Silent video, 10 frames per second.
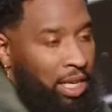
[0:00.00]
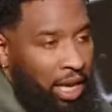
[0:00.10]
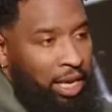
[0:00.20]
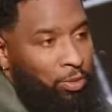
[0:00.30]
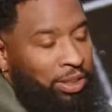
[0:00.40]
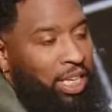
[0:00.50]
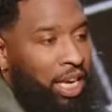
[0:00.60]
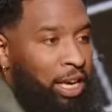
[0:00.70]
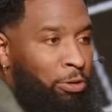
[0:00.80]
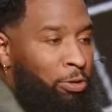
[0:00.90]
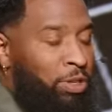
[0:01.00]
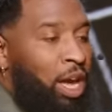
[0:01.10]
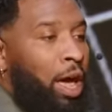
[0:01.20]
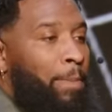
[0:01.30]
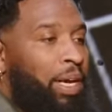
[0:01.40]
King was killed
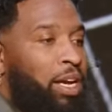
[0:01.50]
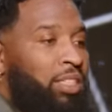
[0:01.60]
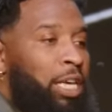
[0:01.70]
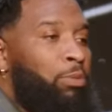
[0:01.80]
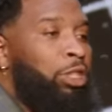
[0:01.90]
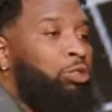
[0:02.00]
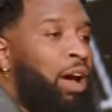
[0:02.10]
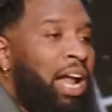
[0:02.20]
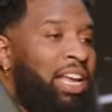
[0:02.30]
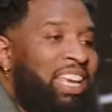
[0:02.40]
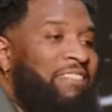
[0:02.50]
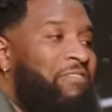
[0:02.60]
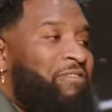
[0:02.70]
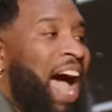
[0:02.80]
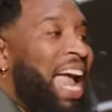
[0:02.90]
because he was trying to give
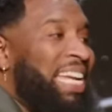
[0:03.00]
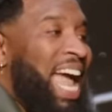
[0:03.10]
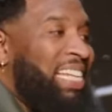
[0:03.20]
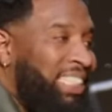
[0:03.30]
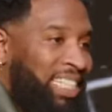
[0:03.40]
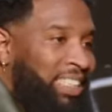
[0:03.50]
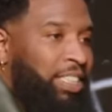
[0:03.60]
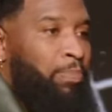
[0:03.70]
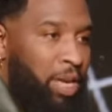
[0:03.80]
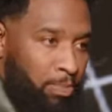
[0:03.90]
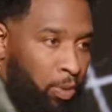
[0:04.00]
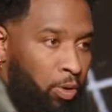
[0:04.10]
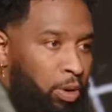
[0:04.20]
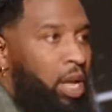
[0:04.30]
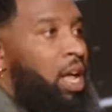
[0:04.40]
finances to people.
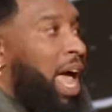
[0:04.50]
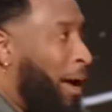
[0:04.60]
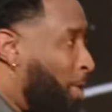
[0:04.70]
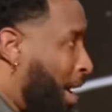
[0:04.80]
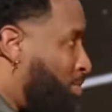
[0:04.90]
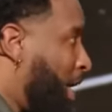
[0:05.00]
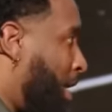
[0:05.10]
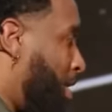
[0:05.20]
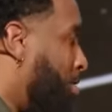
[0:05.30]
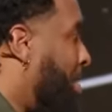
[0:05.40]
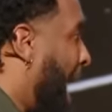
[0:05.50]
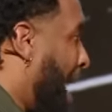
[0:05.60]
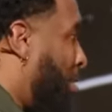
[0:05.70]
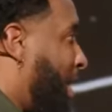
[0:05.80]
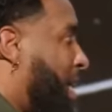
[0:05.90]
And what I'm telling you
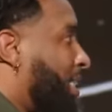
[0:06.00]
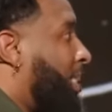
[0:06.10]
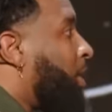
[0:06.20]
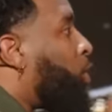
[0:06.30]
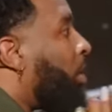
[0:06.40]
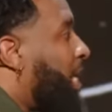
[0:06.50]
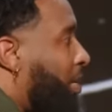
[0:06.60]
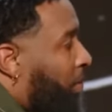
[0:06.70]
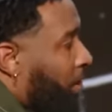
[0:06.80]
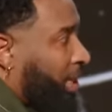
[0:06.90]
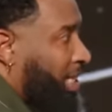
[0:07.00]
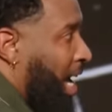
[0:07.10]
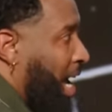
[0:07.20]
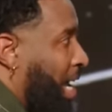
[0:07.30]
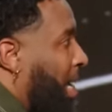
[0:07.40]
now is, as you leave here
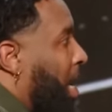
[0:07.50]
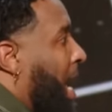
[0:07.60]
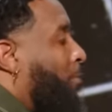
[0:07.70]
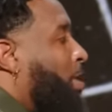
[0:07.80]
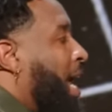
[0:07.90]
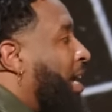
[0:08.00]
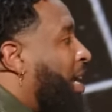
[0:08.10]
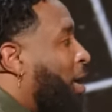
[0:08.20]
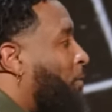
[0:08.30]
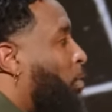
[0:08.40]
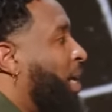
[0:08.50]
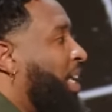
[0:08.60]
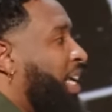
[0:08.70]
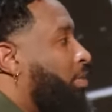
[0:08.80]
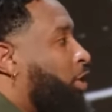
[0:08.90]
today, if we're not careful, we
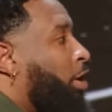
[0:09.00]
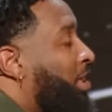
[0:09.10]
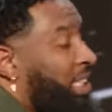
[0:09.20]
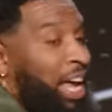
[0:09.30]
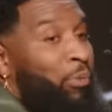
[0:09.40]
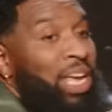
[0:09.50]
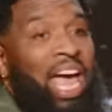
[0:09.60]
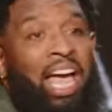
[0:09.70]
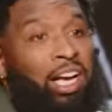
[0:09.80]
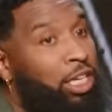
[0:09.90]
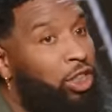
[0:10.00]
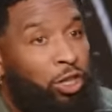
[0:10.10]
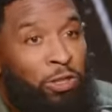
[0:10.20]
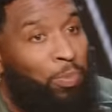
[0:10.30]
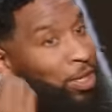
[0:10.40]
leave church saying we had good
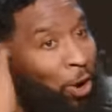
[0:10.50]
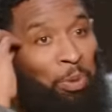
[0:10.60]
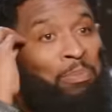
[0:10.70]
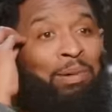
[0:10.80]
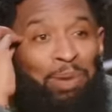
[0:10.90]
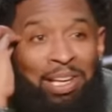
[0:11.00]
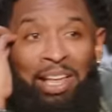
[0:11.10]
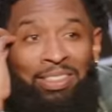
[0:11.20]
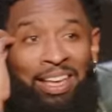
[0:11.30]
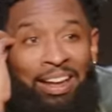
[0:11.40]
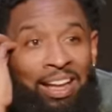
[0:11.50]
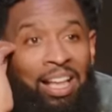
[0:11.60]
church, but don't remember nothing.